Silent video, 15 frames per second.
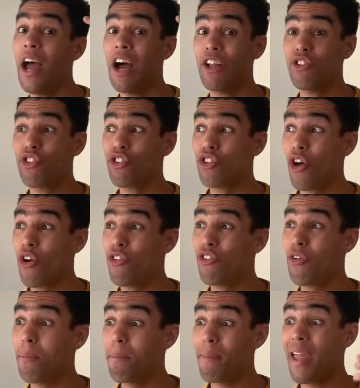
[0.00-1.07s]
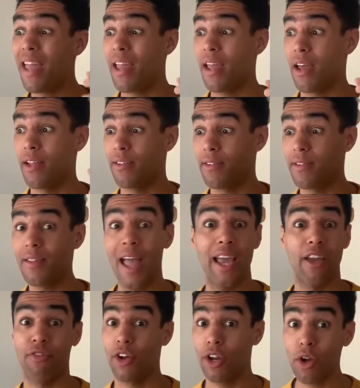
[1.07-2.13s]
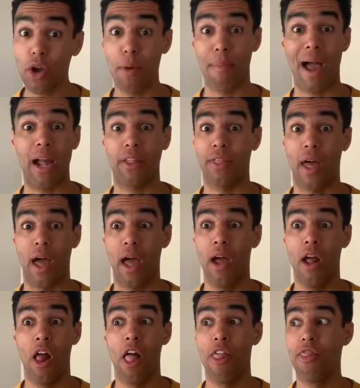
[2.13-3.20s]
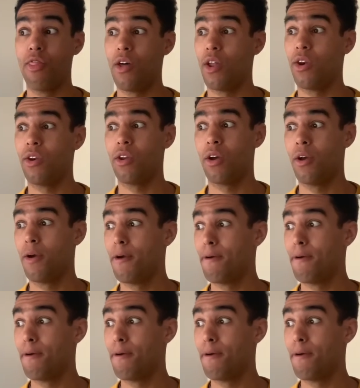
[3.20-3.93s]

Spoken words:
And so for me, at stake, if I don't go back there, then